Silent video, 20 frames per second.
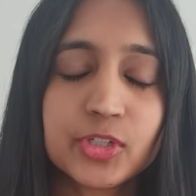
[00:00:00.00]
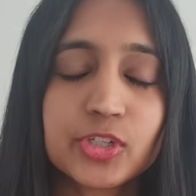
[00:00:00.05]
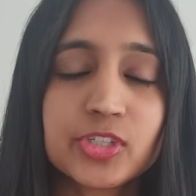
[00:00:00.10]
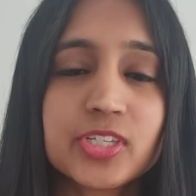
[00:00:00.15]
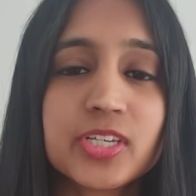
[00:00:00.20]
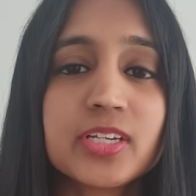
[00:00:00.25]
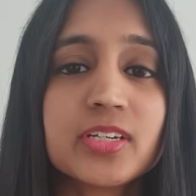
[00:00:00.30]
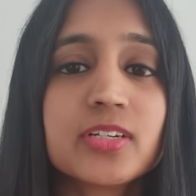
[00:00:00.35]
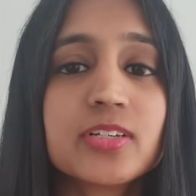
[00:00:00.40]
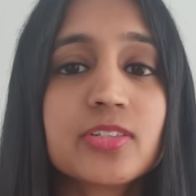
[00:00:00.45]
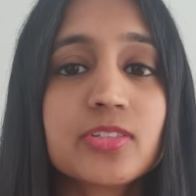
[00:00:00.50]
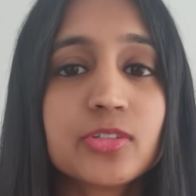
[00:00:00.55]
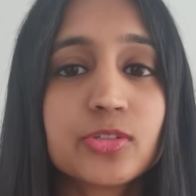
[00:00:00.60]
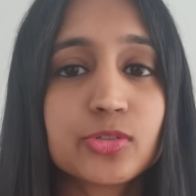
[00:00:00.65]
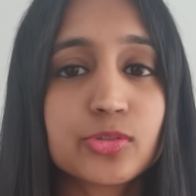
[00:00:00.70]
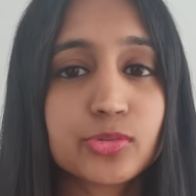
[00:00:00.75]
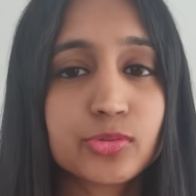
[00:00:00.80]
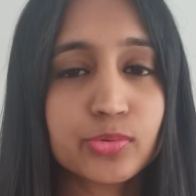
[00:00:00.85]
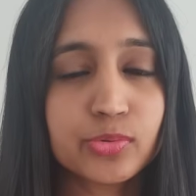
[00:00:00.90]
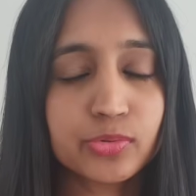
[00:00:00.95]
Because here's the
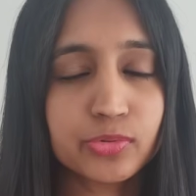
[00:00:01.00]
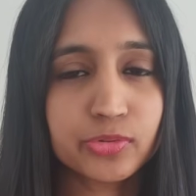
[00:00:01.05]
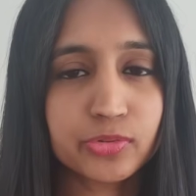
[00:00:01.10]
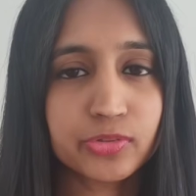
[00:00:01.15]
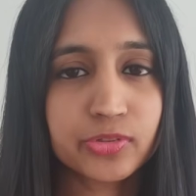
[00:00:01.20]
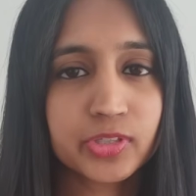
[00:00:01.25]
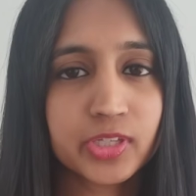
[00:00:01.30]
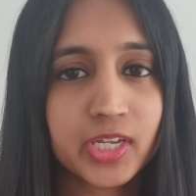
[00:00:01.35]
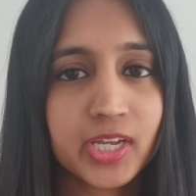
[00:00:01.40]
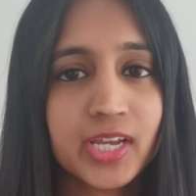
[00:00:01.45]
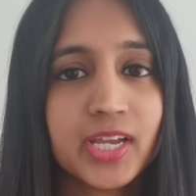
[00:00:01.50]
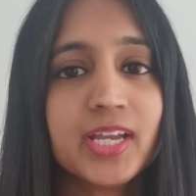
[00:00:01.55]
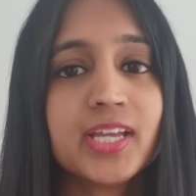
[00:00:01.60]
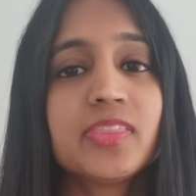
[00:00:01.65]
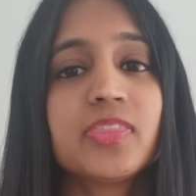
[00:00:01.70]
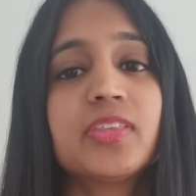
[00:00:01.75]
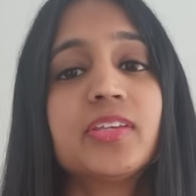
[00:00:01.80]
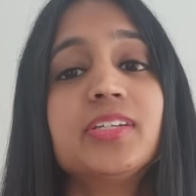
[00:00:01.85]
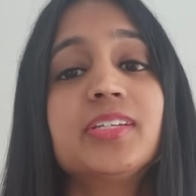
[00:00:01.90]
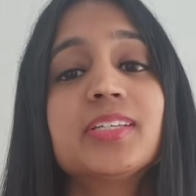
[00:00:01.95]
truth.
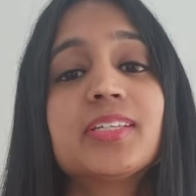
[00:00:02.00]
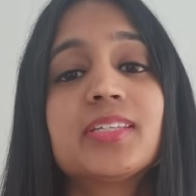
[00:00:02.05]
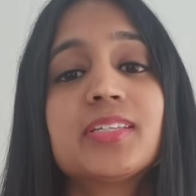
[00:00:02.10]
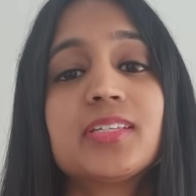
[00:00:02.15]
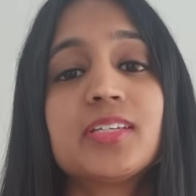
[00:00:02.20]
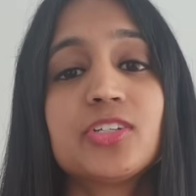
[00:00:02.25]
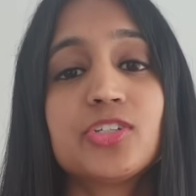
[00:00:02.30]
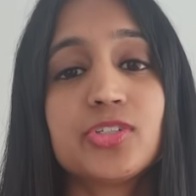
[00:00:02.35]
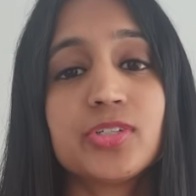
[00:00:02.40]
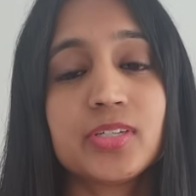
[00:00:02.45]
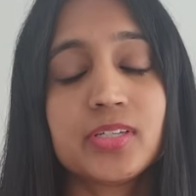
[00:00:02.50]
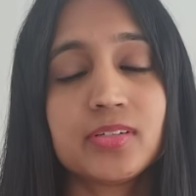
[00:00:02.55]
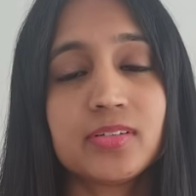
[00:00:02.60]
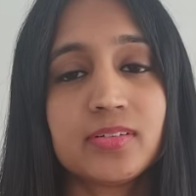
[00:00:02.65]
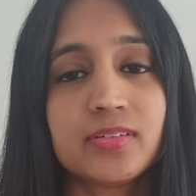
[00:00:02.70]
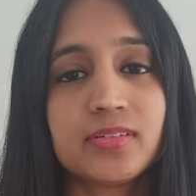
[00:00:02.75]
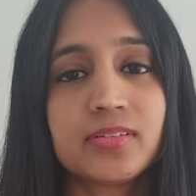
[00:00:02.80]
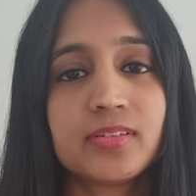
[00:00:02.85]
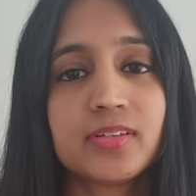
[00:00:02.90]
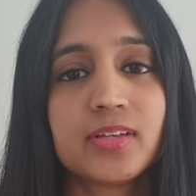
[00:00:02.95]
The
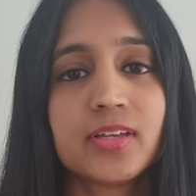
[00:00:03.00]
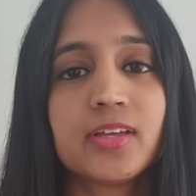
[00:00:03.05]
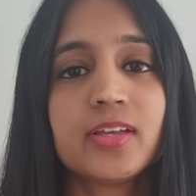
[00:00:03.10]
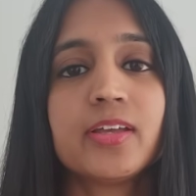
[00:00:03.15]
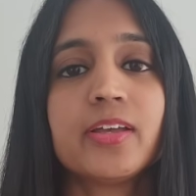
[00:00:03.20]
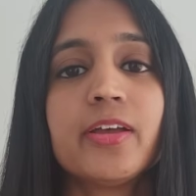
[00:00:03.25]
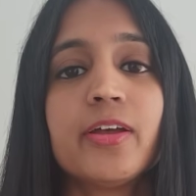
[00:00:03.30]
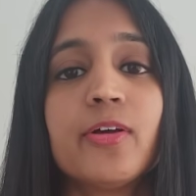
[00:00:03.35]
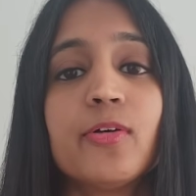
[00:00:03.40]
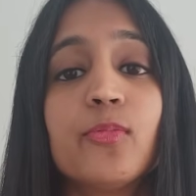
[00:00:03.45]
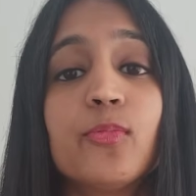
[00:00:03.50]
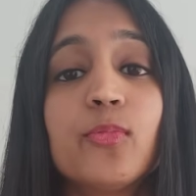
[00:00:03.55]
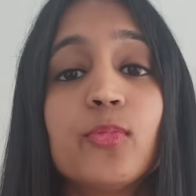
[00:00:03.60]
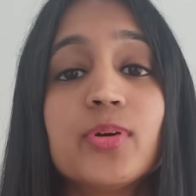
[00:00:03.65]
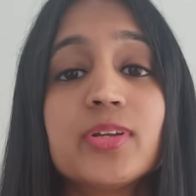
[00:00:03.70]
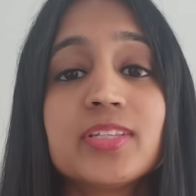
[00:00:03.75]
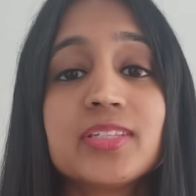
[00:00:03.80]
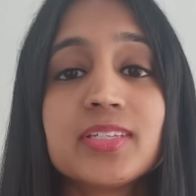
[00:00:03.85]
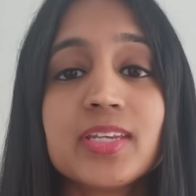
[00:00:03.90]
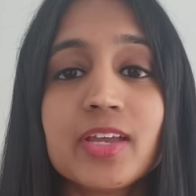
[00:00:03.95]
decision
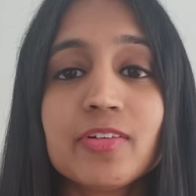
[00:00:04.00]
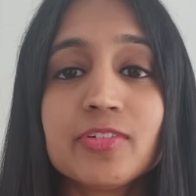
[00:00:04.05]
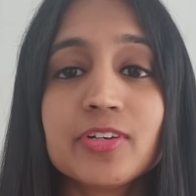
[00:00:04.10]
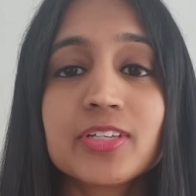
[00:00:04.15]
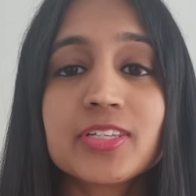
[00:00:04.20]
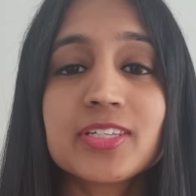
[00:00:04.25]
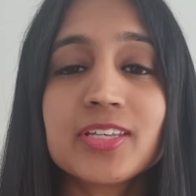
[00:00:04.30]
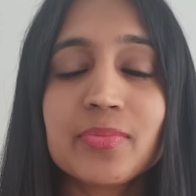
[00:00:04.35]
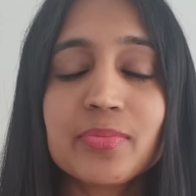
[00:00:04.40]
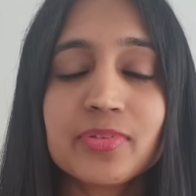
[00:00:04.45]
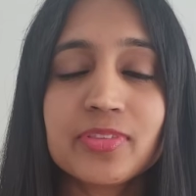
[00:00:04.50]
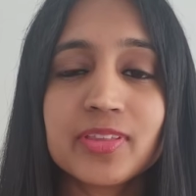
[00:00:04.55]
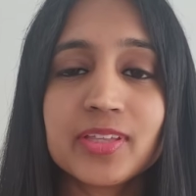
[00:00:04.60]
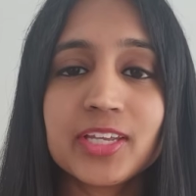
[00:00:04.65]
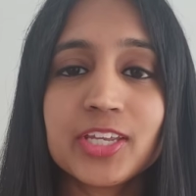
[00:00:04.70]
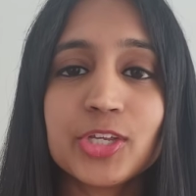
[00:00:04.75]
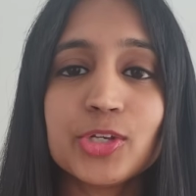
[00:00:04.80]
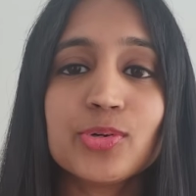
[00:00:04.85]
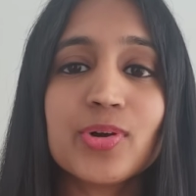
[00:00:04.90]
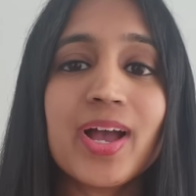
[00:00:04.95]
was never
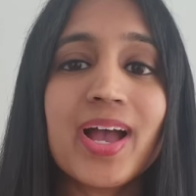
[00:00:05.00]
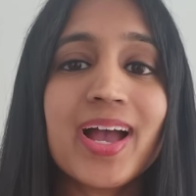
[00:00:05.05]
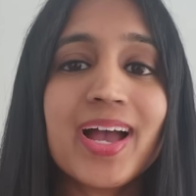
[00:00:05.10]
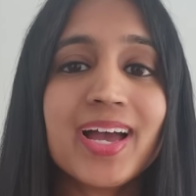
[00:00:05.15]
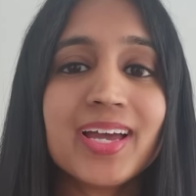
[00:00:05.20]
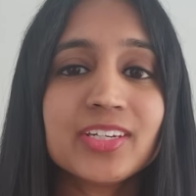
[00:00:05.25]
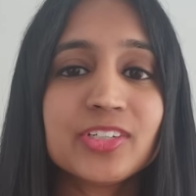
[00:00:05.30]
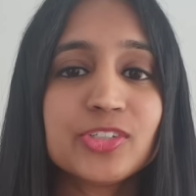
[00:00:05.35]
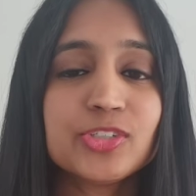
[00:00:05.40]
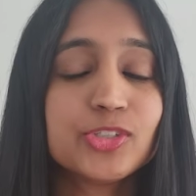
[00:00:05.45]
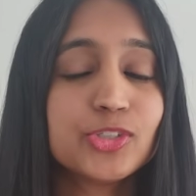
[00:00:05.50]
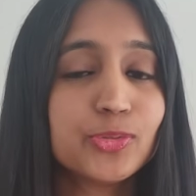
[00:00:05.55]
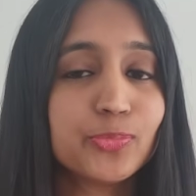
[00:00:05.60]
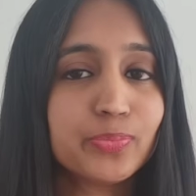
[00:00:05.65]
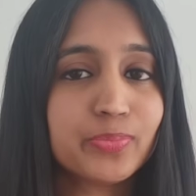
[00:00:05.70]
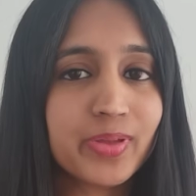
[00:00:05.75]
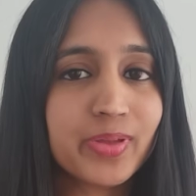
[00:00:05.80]
something you had to